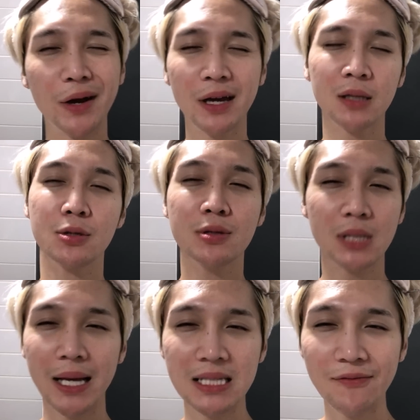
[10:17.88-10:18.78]
Without getting too
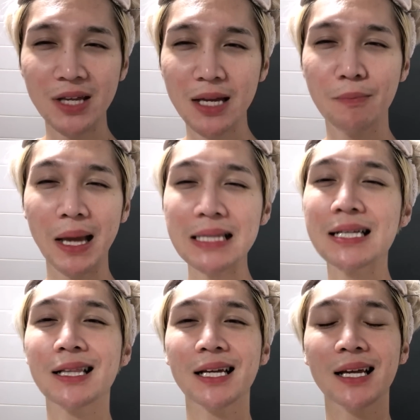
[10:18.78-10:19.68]
scientific-y,
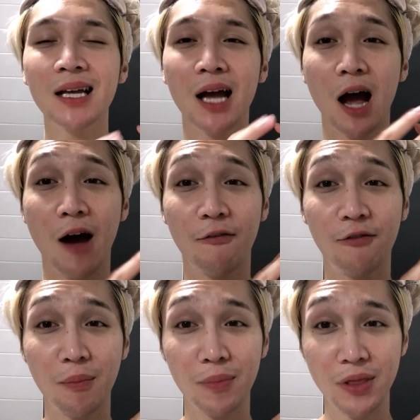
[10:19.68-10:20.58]
basically
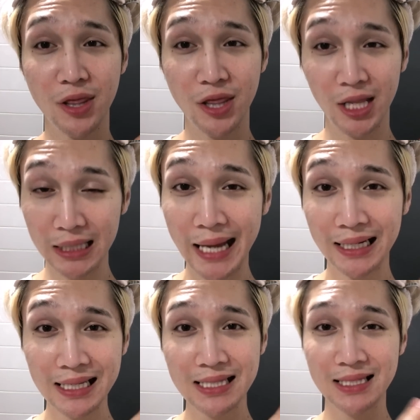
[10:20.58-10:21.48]
from the
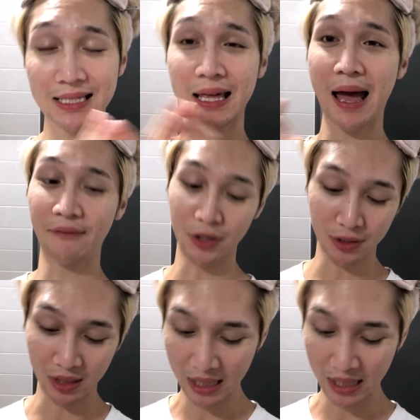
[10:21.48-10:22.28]
lightest to the heaviest.